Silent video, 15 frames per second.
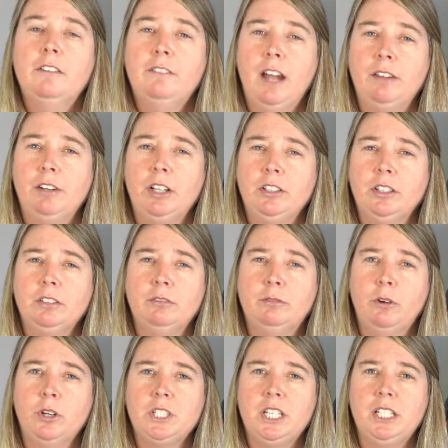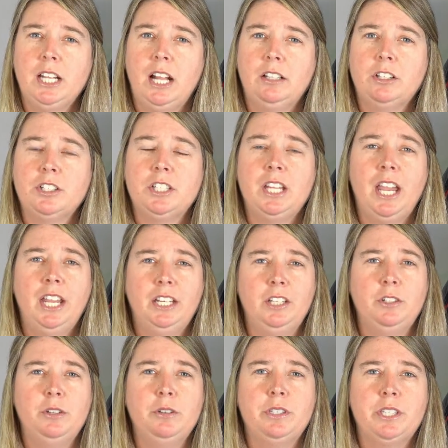
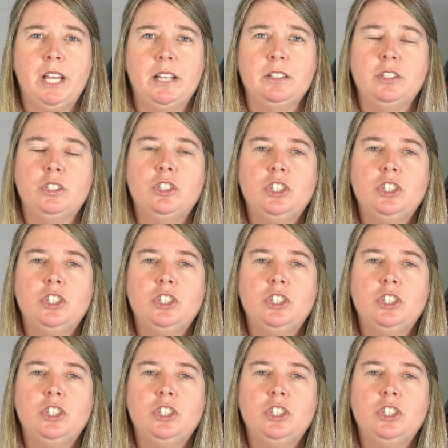$514.82